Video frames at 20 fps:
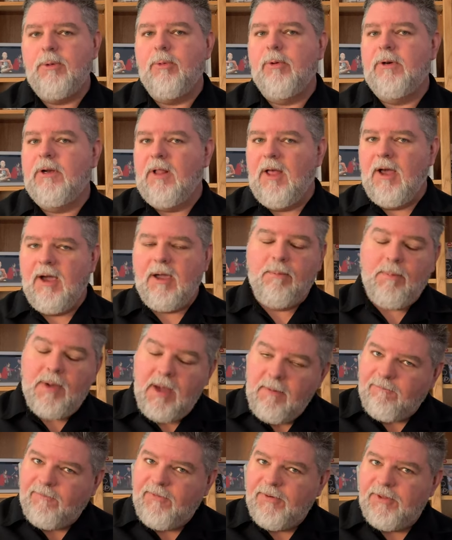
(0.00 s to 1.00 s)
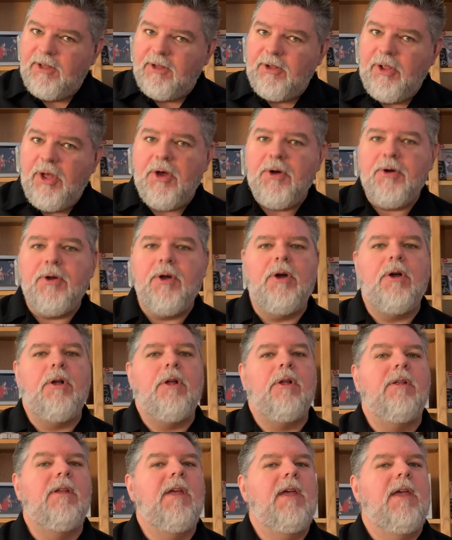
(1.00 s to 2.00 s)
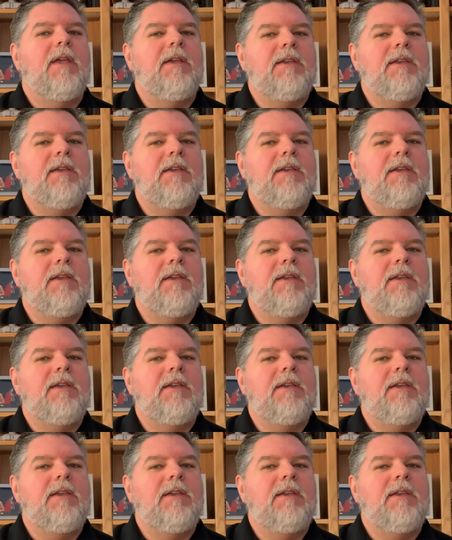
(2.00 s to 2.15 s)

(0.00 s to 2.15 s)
you want to lock him up for the long haul,